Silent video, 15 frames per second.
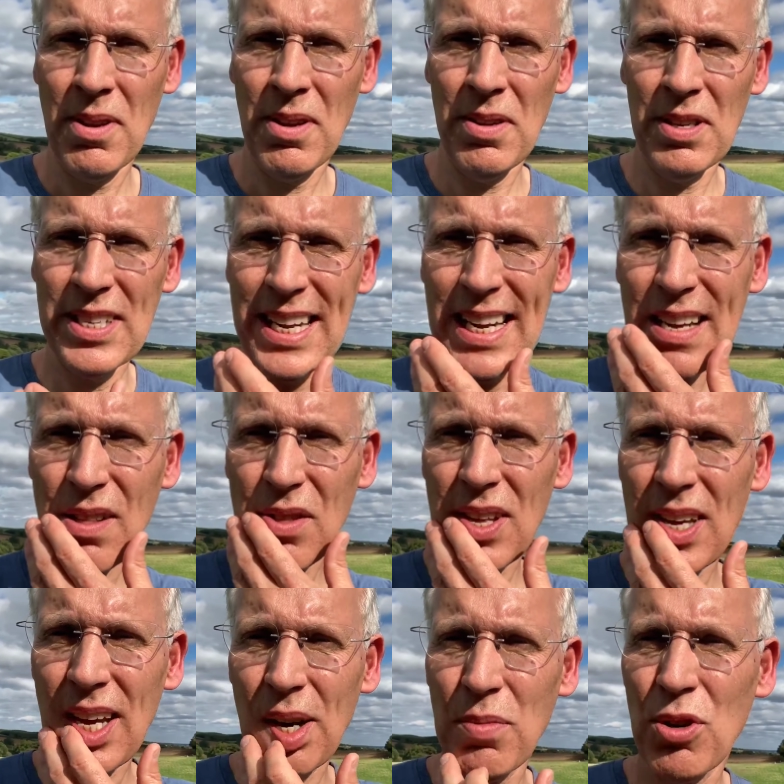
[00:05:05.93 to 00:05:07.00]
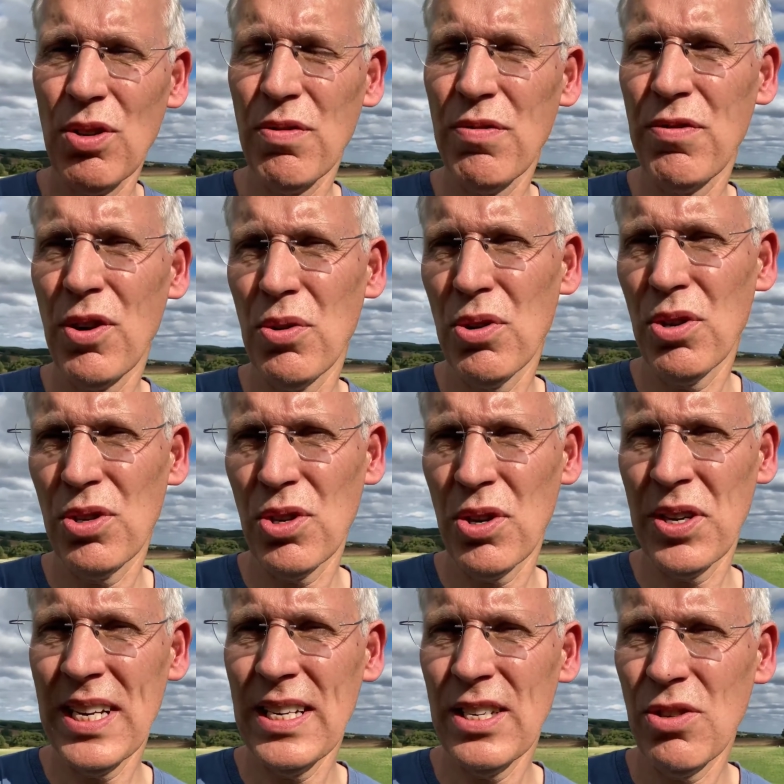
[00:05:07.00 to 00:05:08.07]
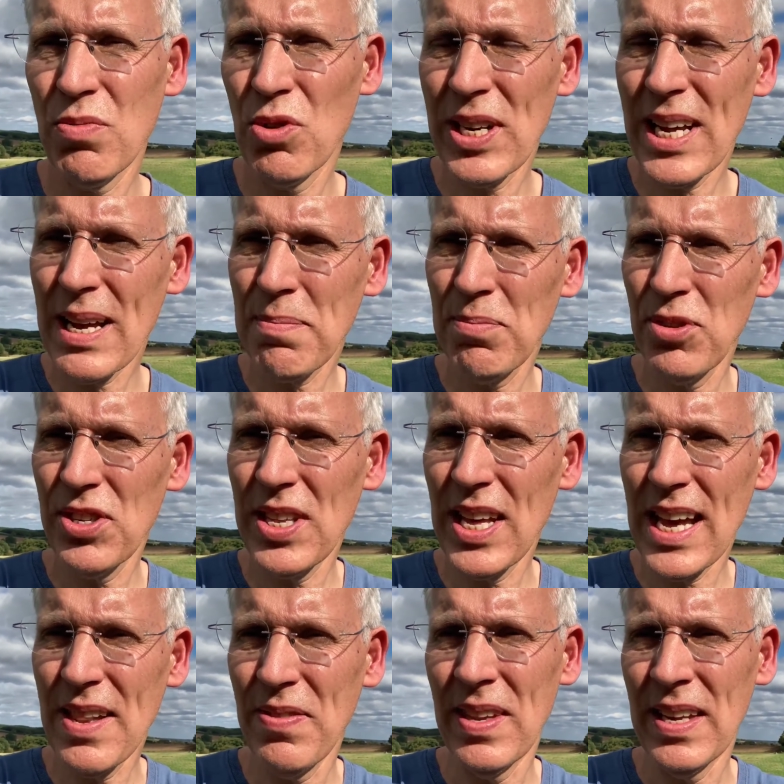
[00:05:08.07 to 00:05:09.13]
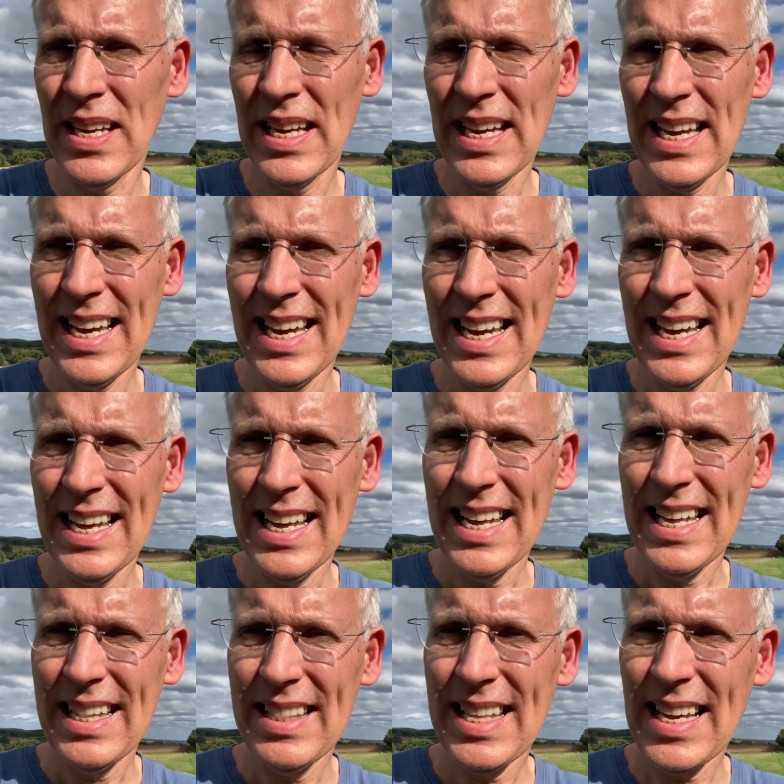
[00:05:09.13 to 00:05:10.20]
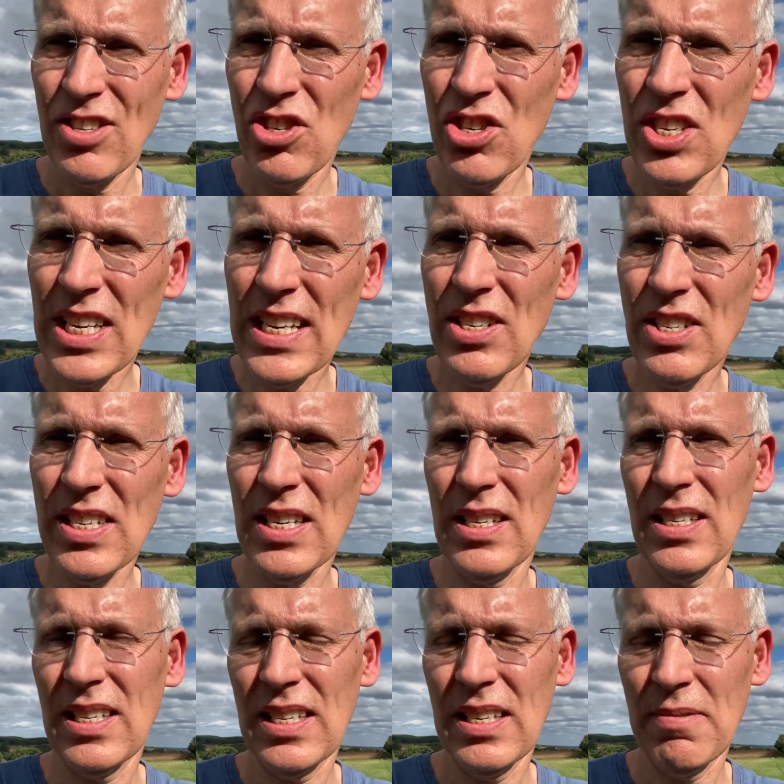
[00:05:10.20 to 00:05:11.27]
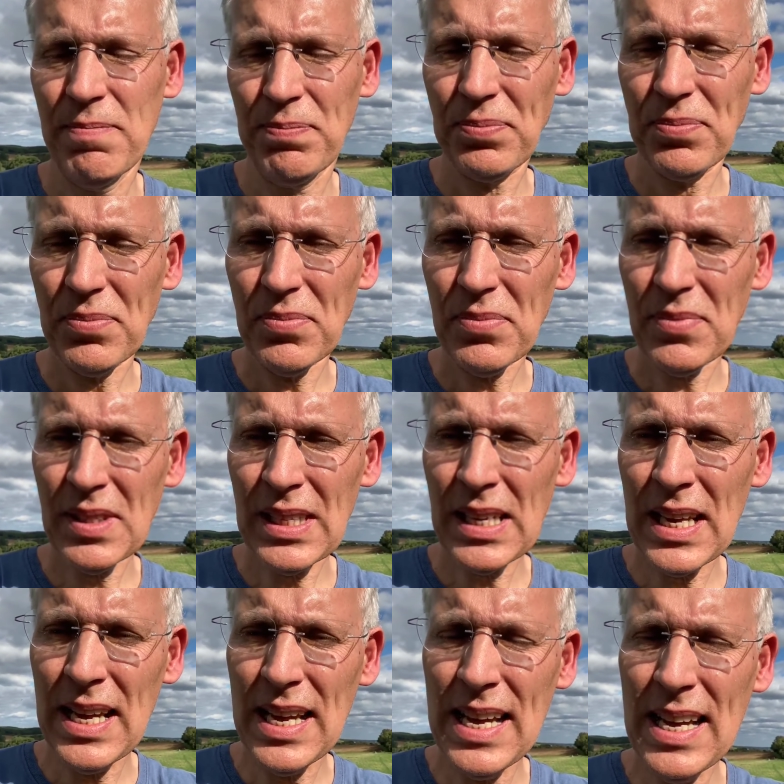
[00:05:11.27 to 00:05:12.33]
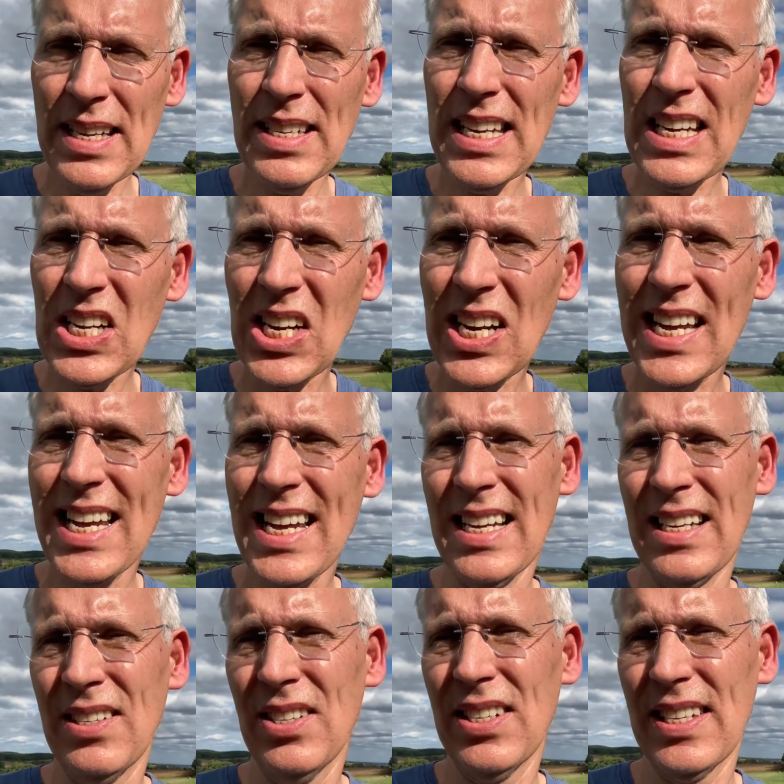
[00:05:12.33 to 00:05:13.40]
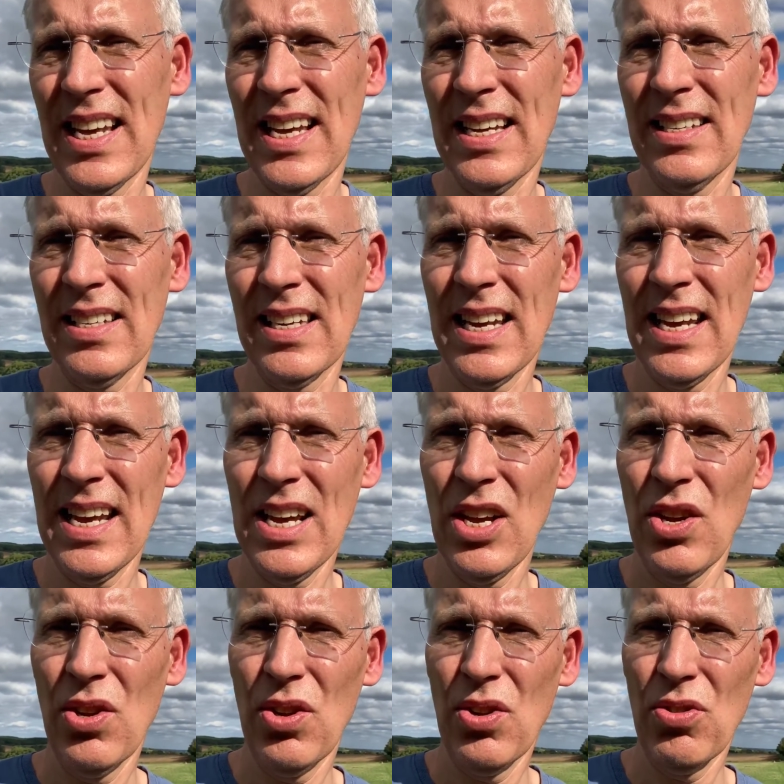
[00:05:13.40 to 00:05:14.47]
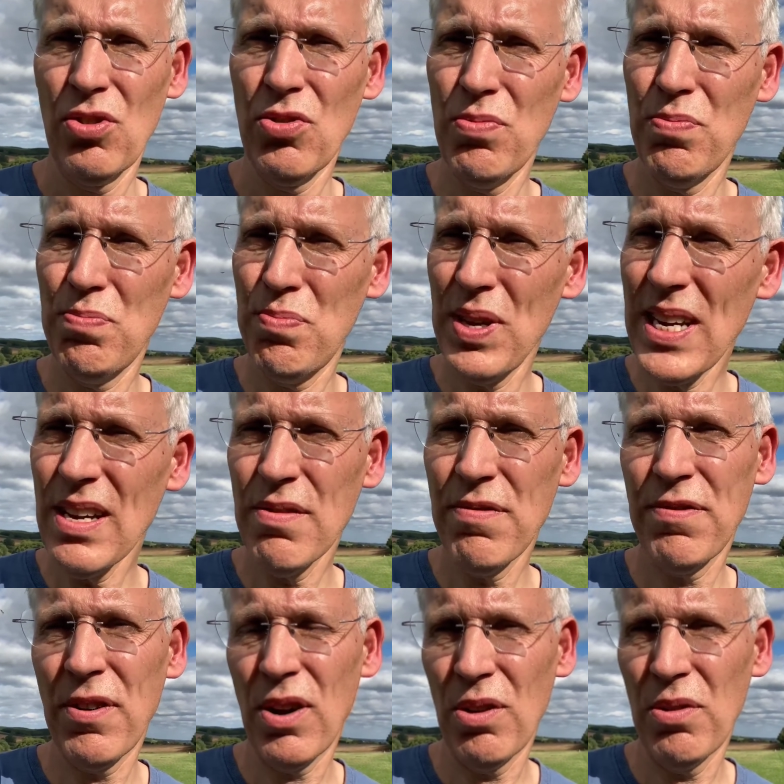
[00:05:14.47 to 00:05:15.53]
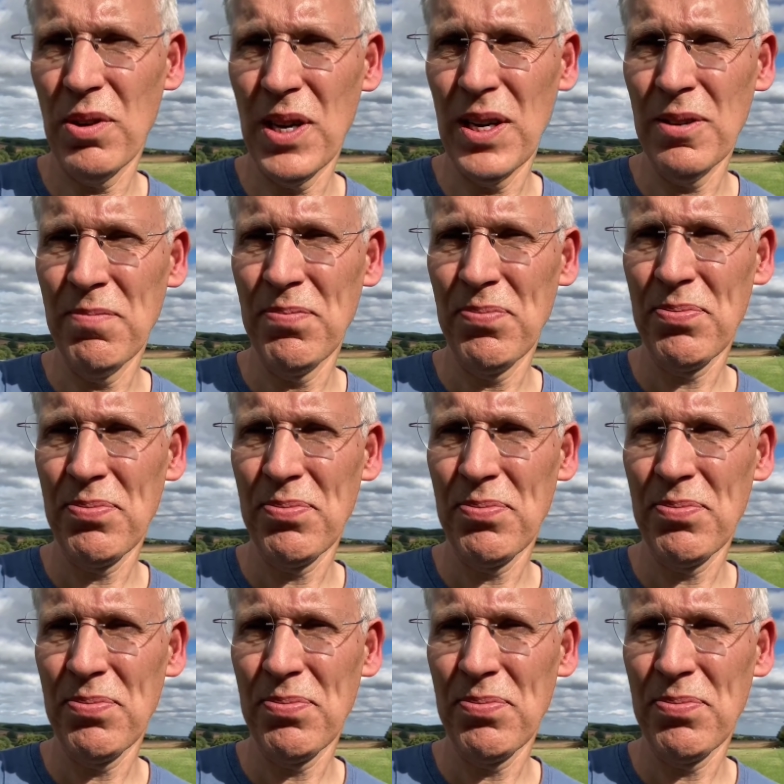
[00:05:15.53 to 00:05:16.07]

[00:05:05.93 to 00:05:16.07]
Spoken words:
And the second thing I want to focus on is what happens then that Jesus declares that to be a follower